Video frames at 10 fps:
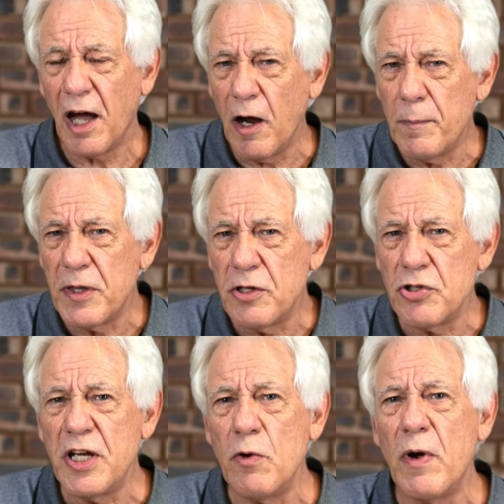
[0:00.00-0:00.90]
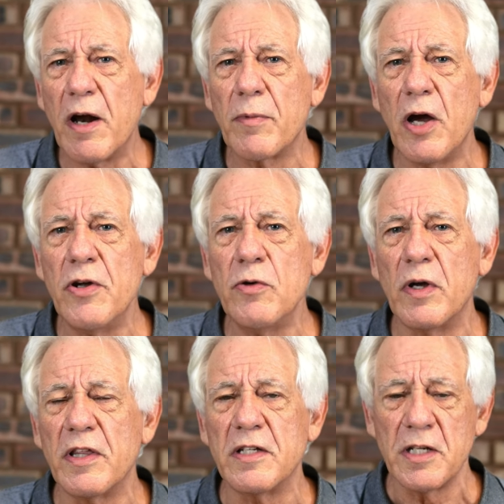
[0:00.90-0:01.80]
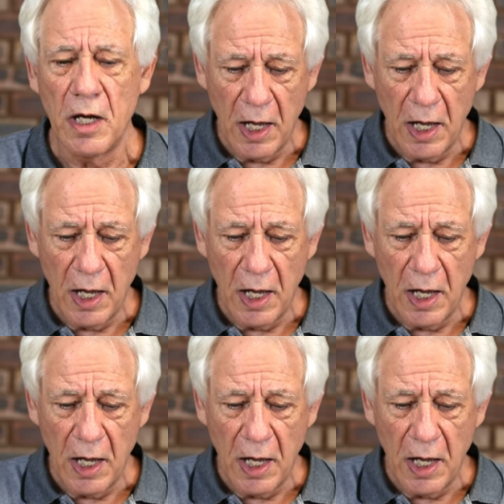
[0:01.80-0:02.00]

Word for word: I hope that you see where I'm going with it.